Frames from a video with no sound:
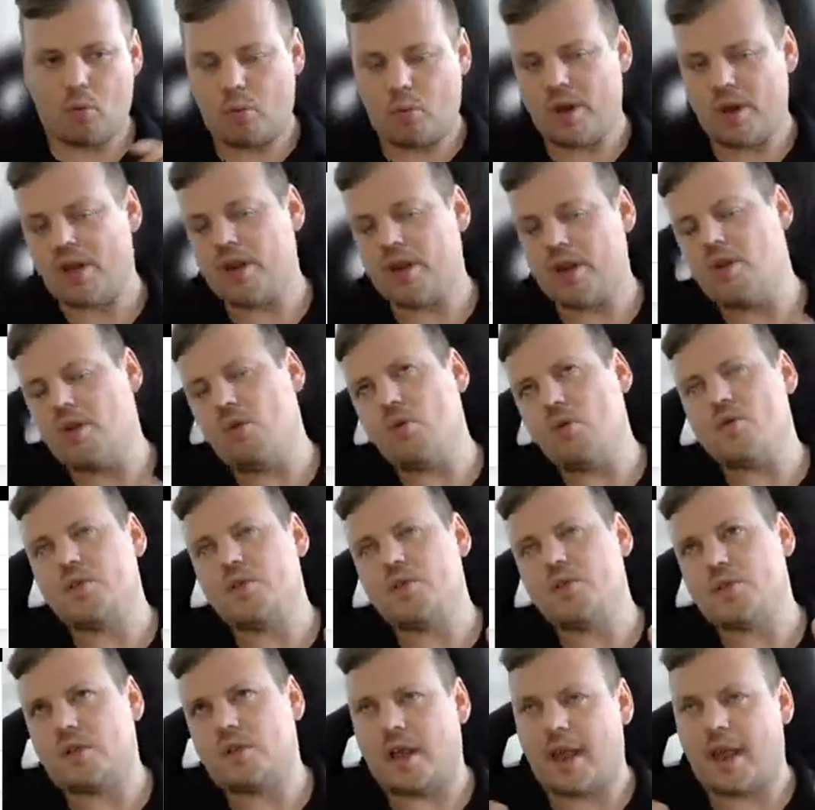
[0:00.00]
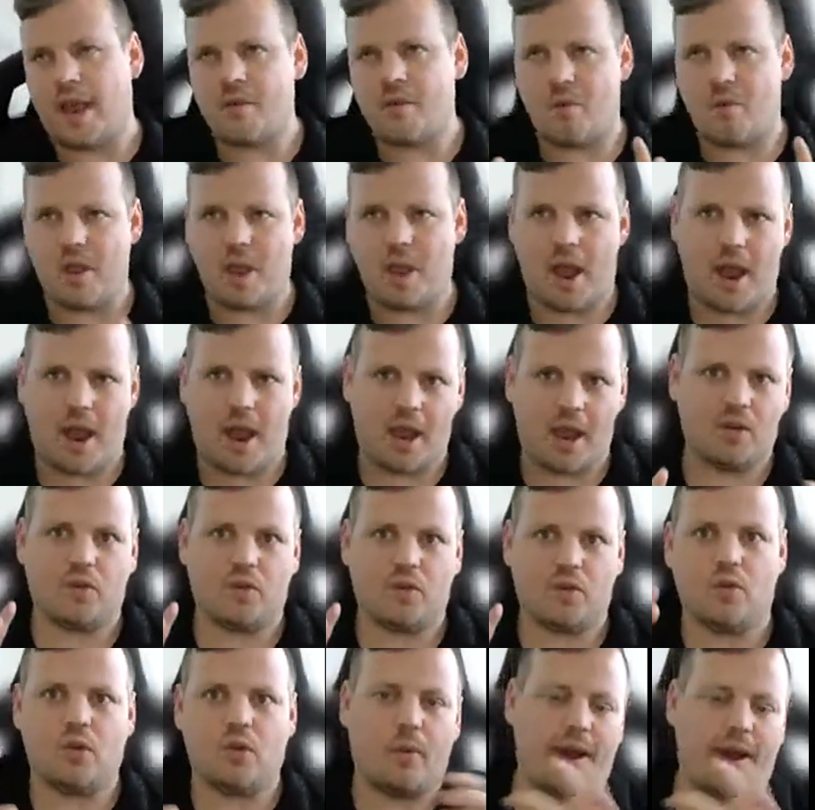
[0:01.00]
we use the API
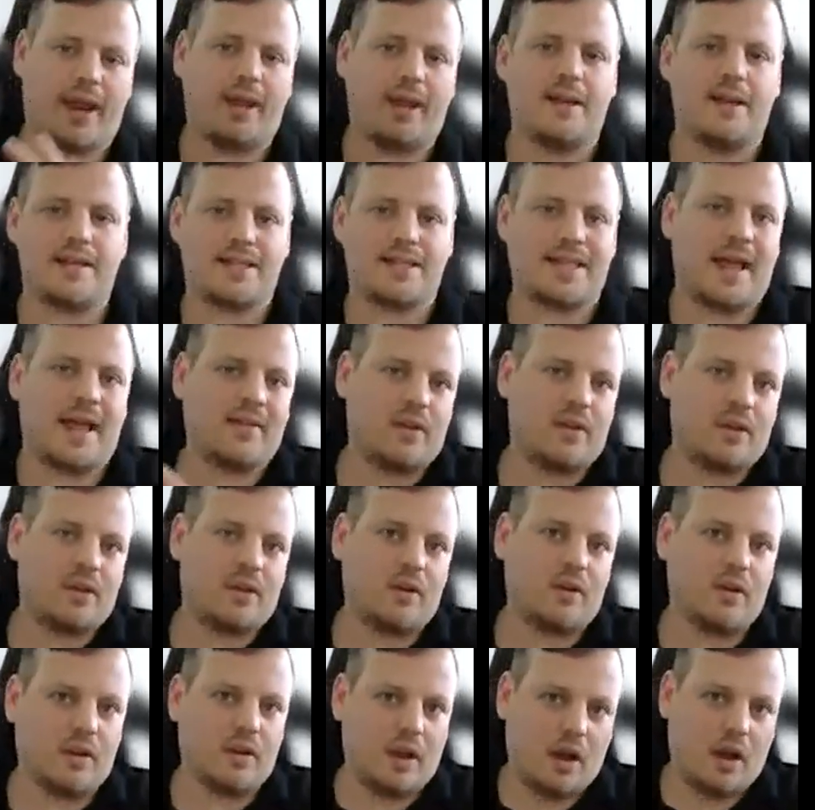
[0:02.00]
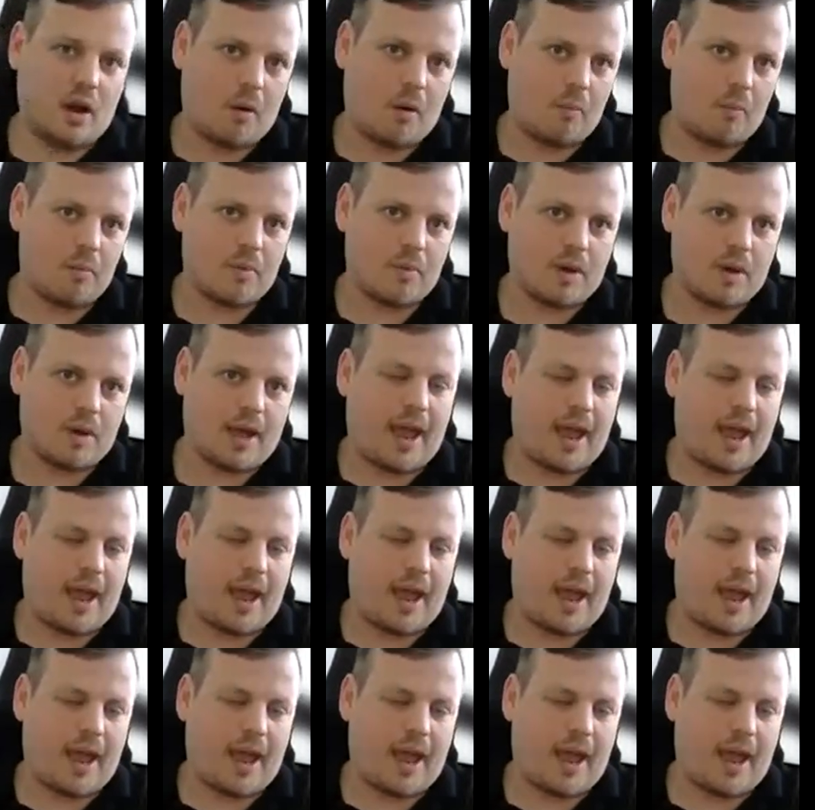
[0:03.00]
to query the Sentinel,